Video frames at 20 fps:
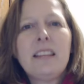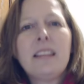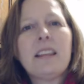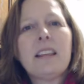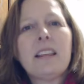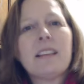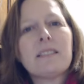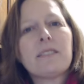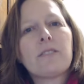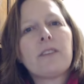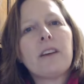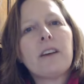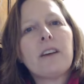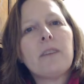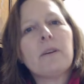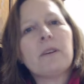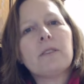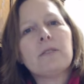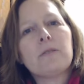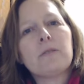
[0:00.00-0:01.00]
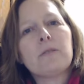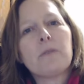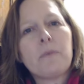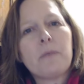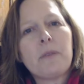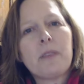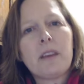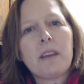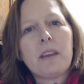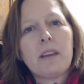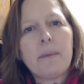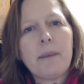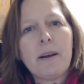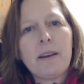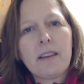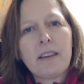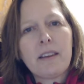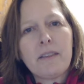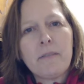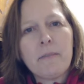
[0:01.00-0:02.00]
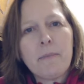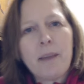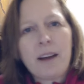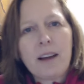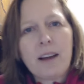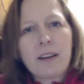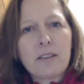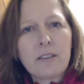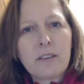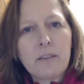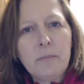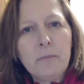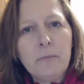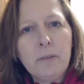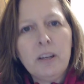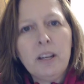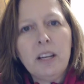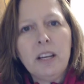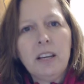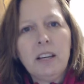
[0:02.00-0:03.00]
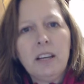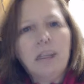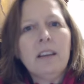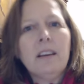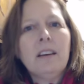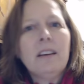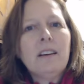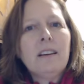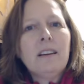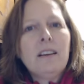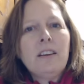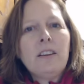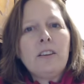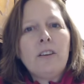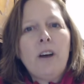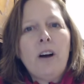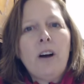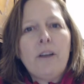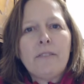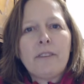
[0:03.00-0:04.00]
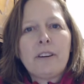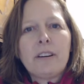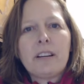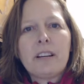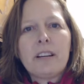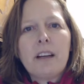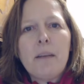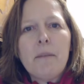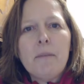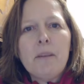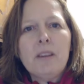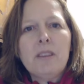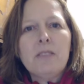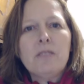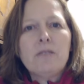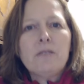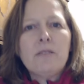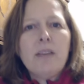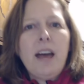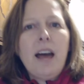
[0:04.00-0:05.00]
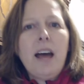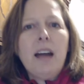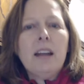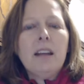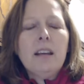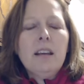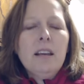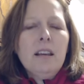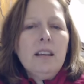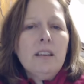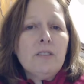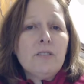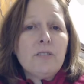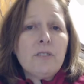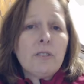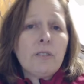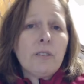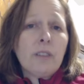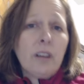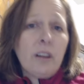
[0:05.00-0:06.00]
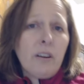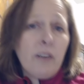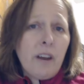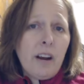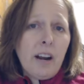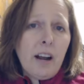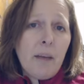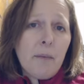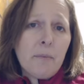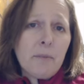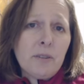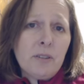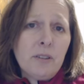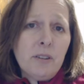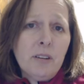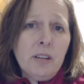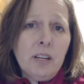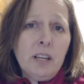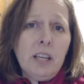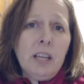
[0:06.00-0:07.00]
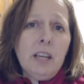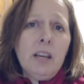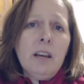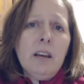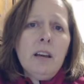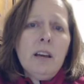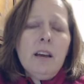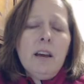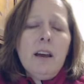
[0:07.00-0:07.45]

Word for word: And I think that's a great one. So when we think about giving back to the community, know, offering to come in and do that is certainly a great opportunity.